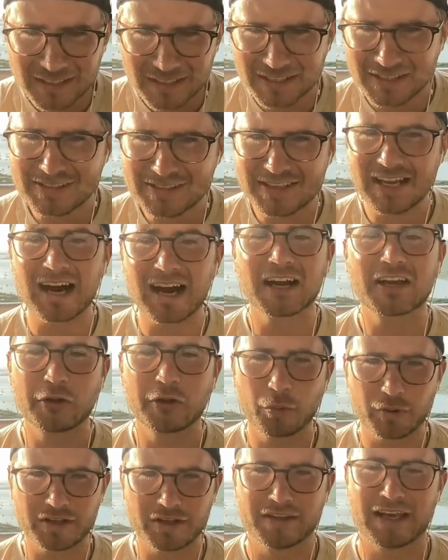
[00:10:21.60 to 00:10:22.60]
he's not going
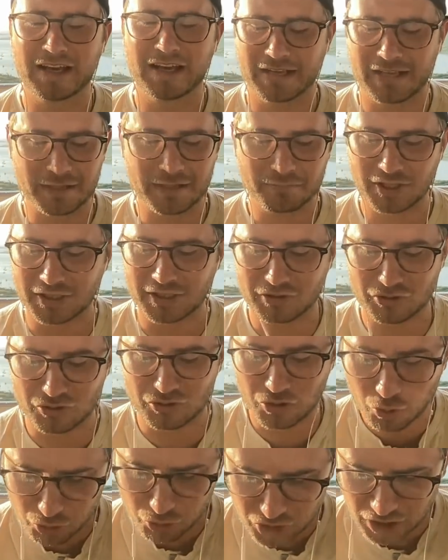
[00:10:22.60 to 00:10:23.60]
to win that game. Like,
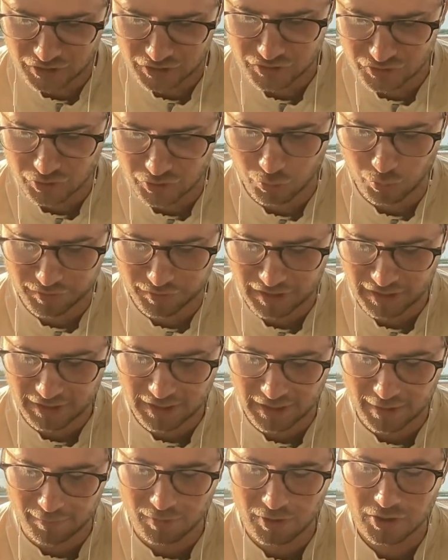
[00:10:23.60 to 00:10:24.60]
there's no chance he's going to win that
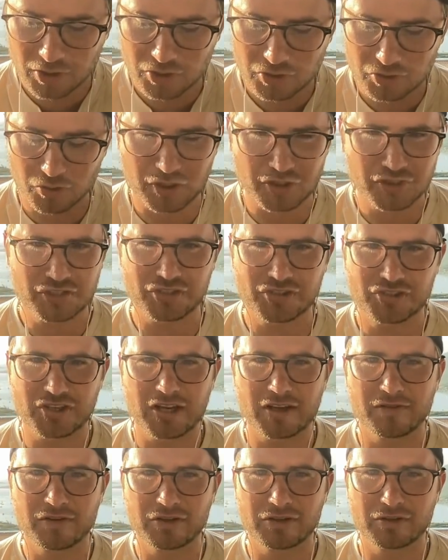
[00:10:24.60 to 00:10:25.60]
game. So let's just
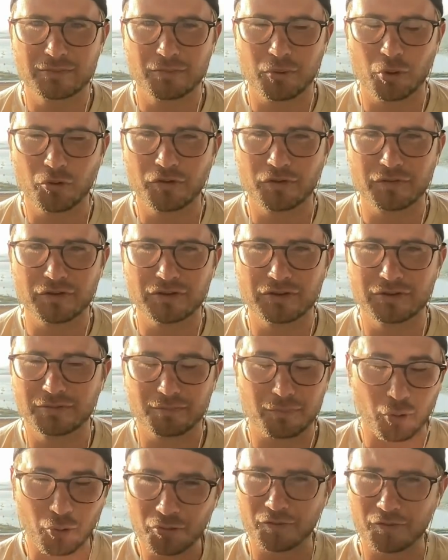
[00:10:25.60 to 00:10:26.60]
save both of you,
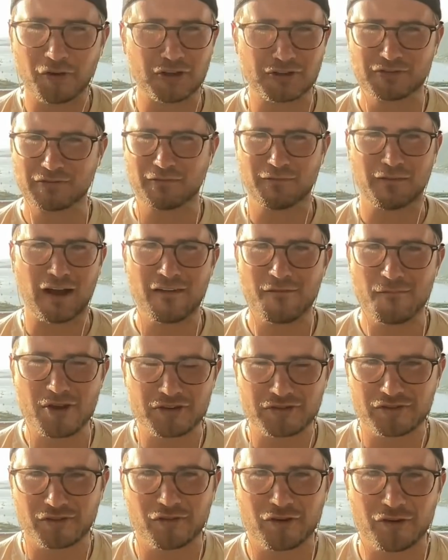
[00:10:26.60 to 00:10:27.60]
both of us, five
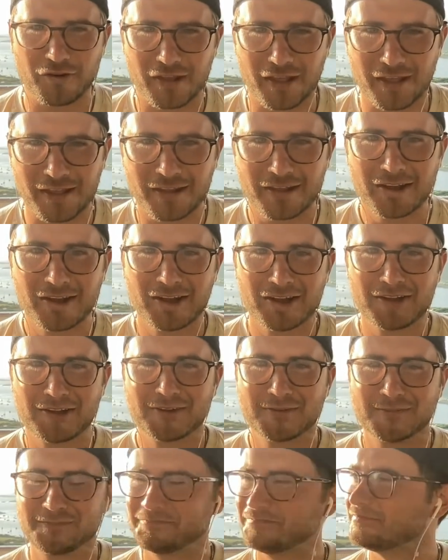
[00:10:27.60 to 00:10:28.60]
minutes of our day
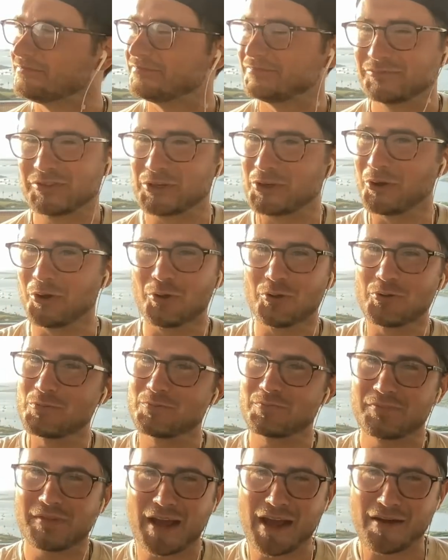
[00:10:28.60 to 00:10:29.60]
to
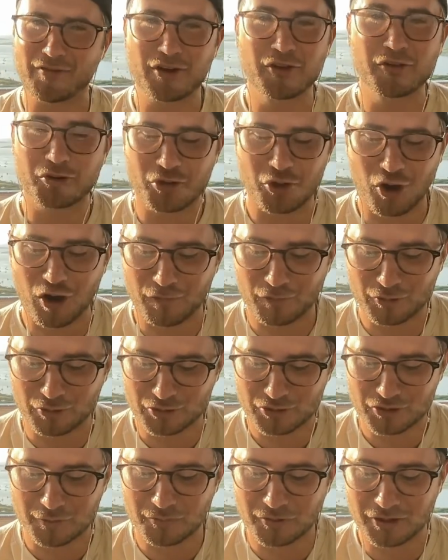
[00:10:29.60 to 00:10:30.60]
go have another coffee
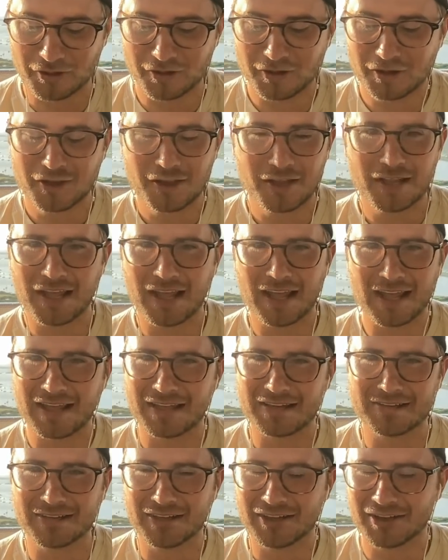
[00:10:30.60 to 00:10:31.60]
or something
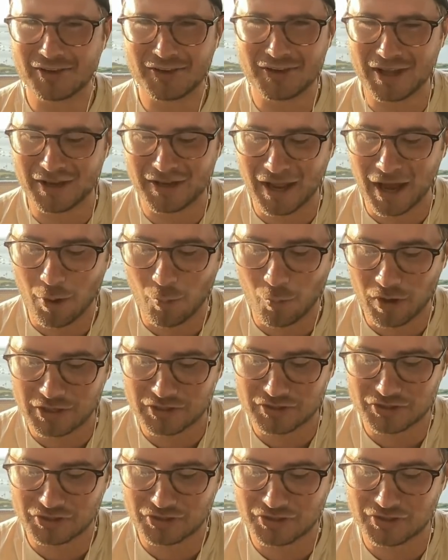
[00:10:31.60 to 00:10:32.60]
and uh, and not
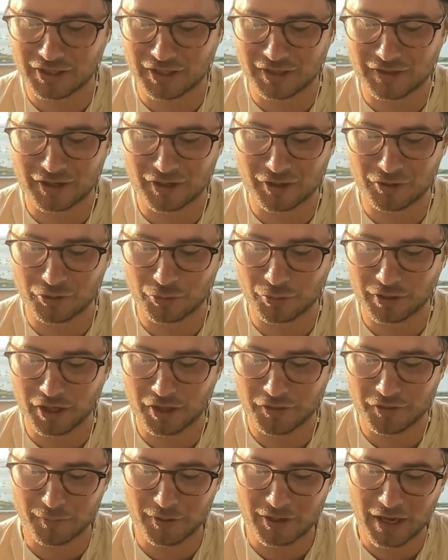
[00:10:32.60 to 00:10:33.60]
waste just sitting there and doing
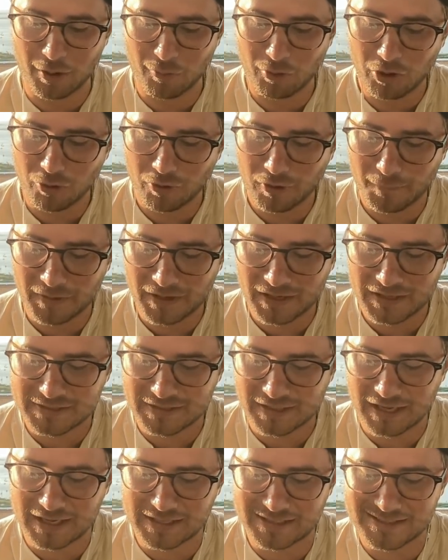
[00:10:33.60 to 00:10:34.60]
nothing. But now we're going up
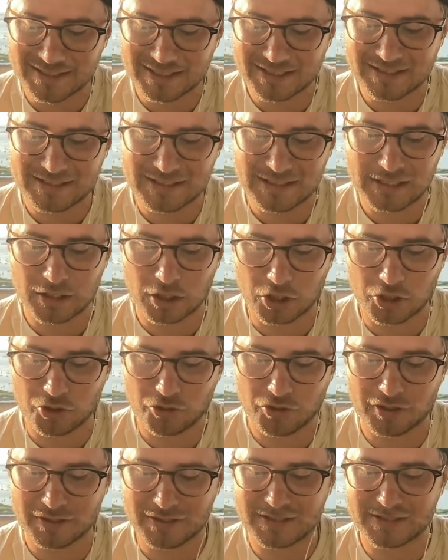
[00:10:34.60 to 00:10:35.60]
against a guy
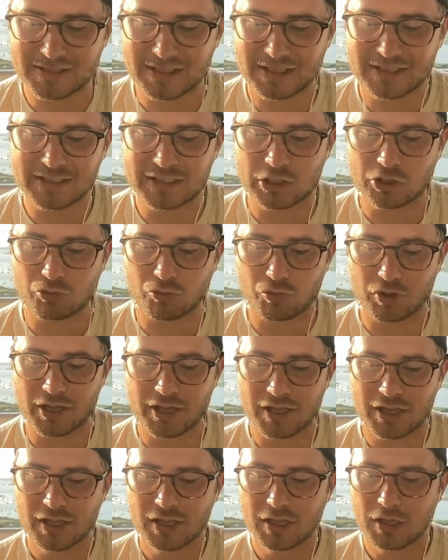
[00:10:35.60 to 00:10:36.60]
1660
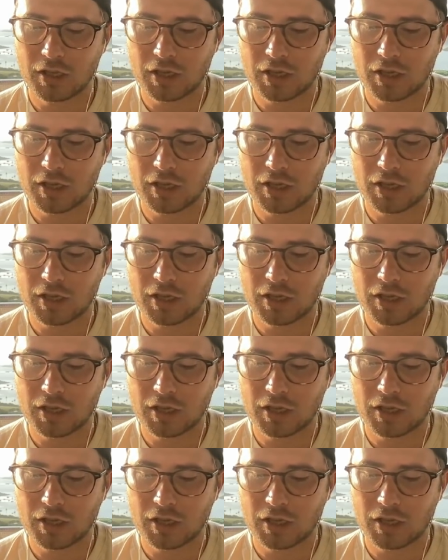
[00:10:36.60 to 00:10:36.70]
crit,